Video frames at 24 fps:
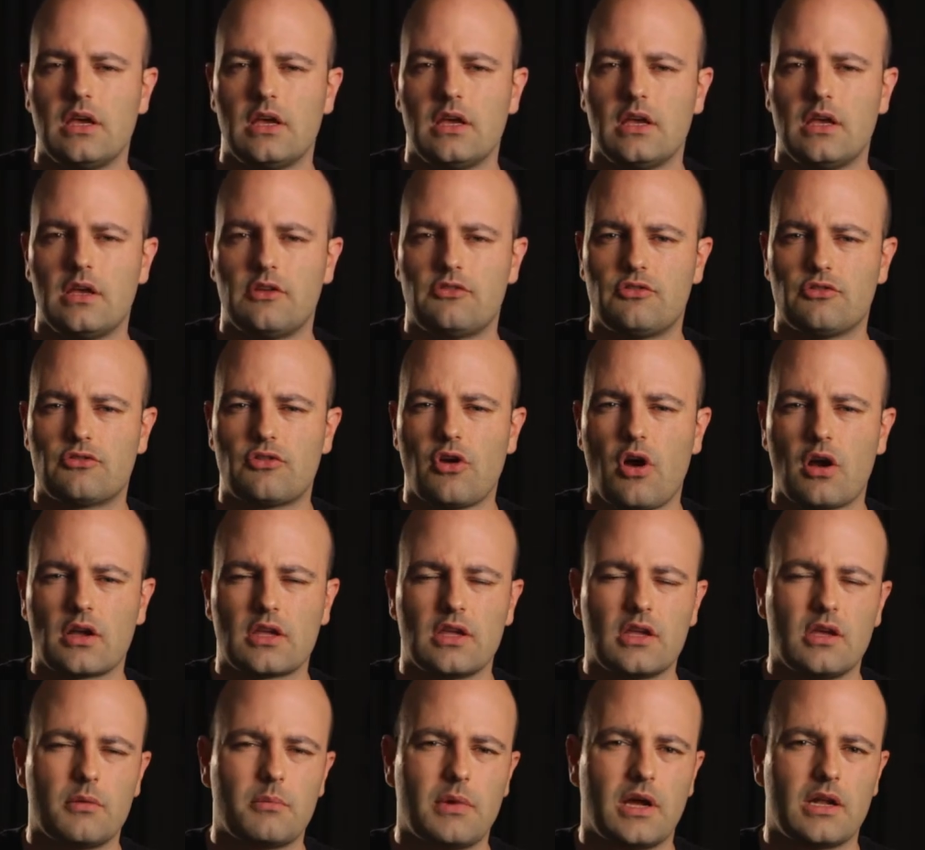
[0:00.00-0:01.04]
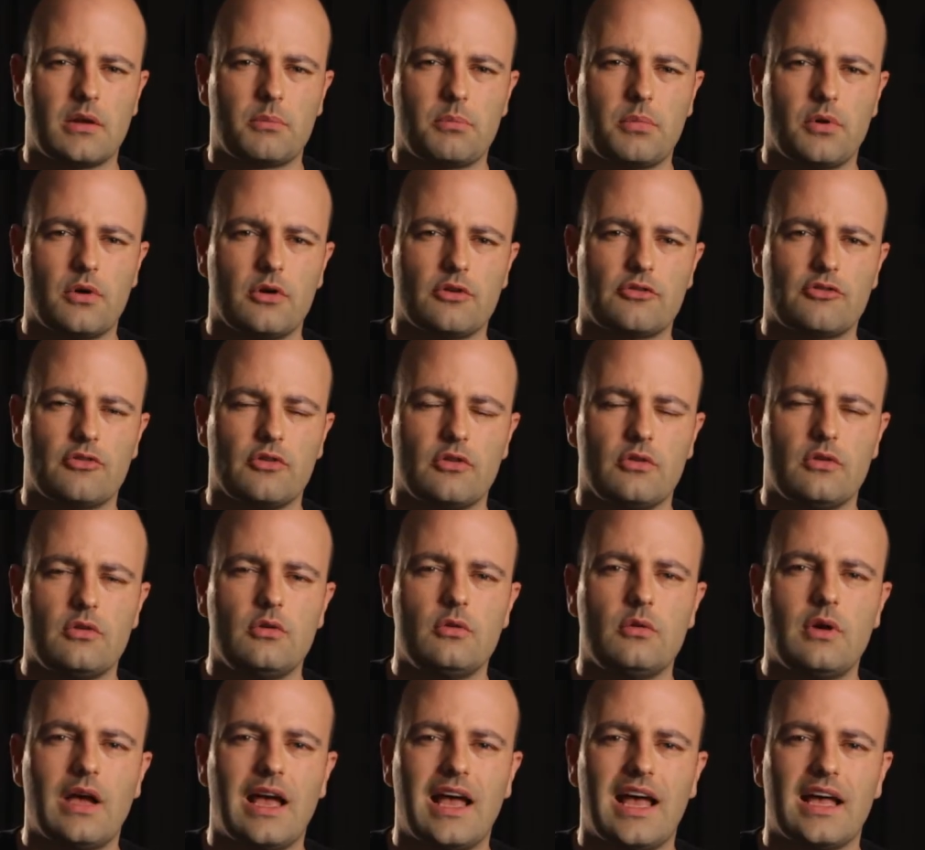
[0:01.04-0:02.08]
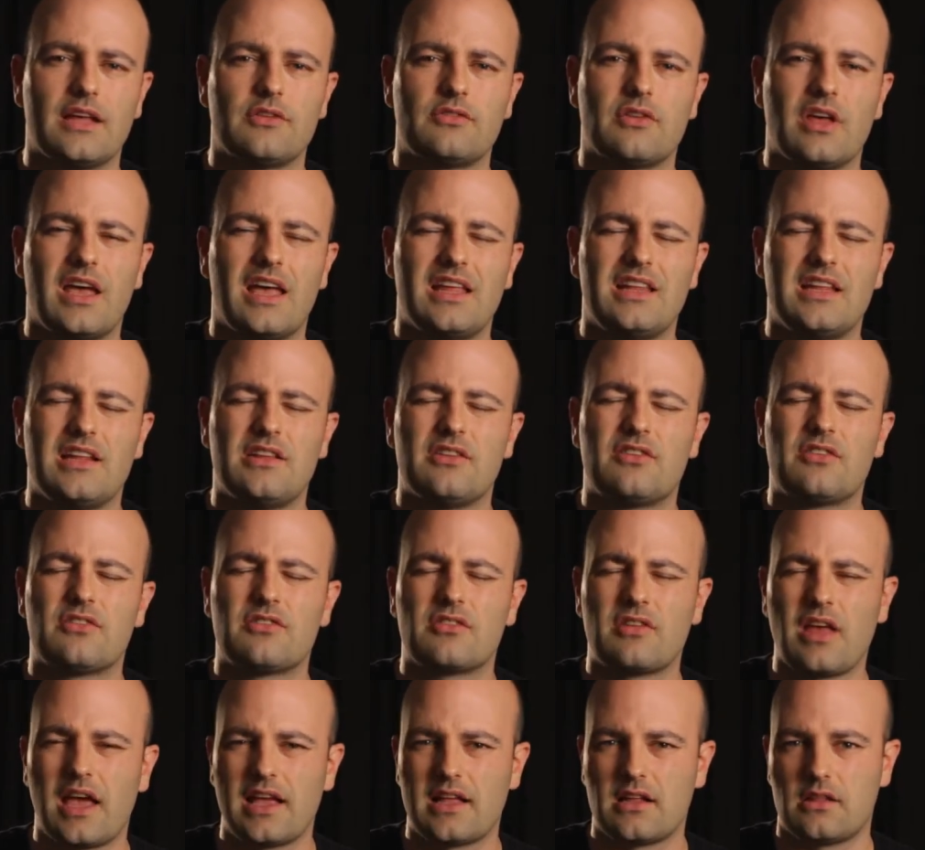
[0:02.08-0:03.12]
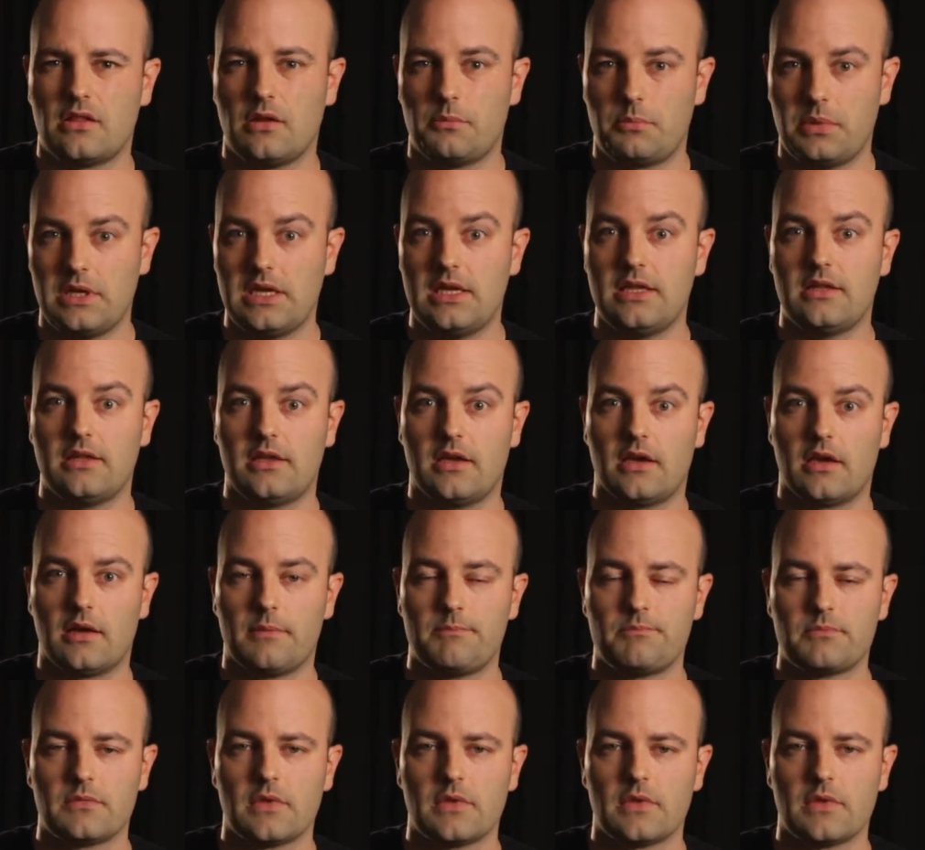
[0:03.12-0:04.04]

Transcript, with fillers: is you're talking about a person who has an encyclopedia